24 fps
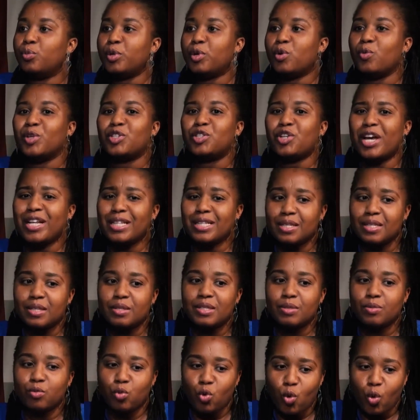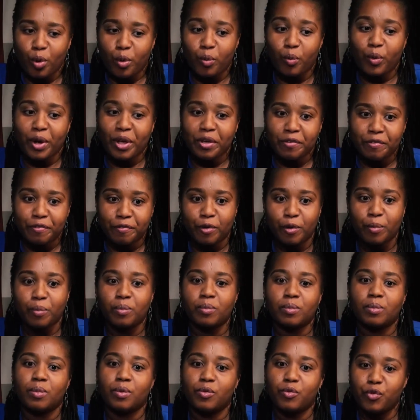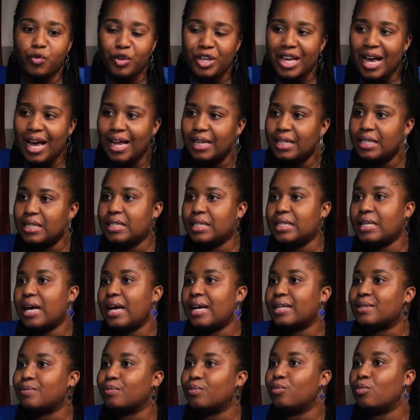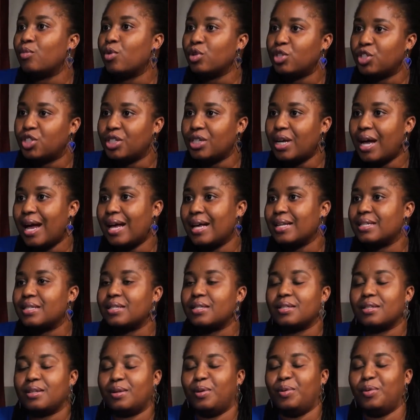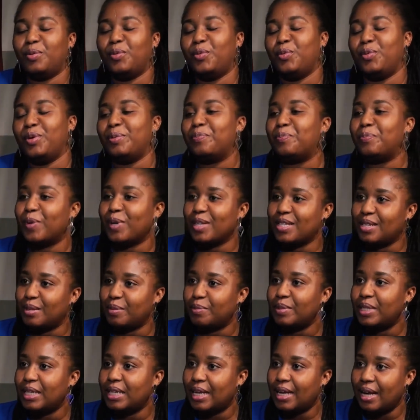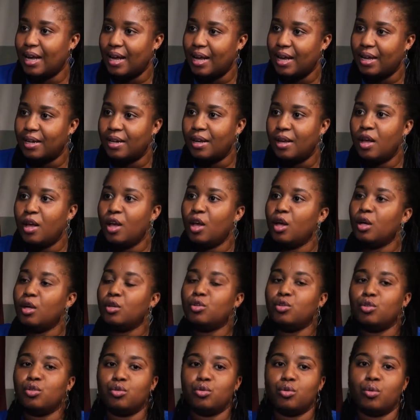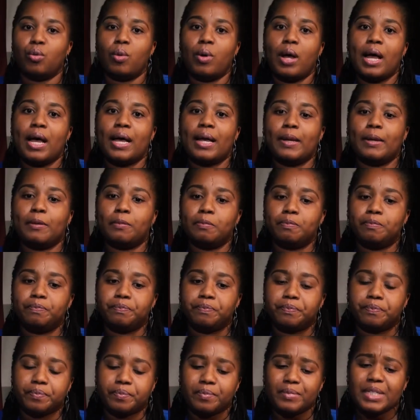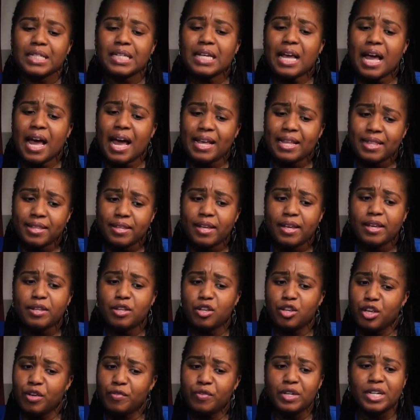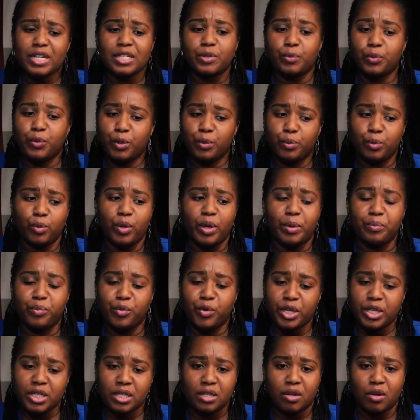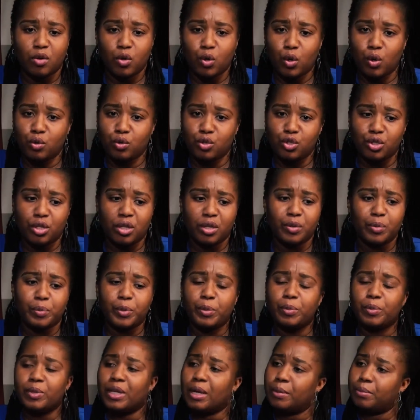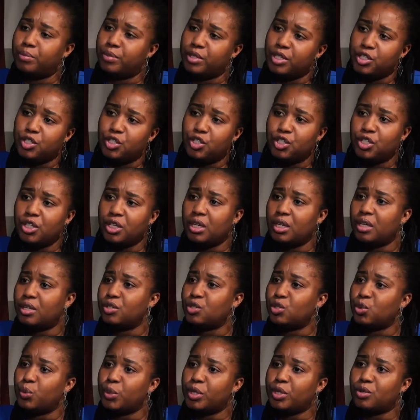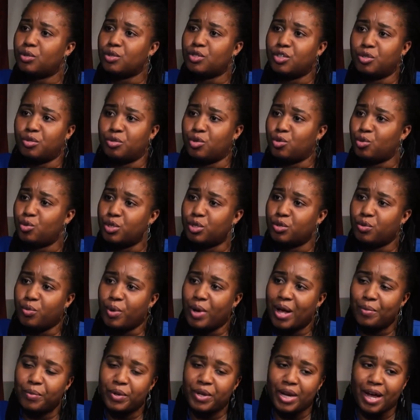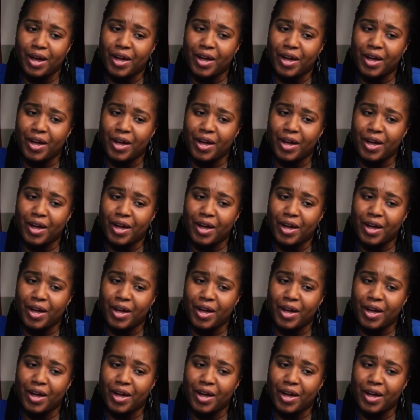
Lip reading: because we're trying to go away from reality as much as we possibly can, and even as a people embracing our culture, a lot of people are bleaching, doing all to, do that with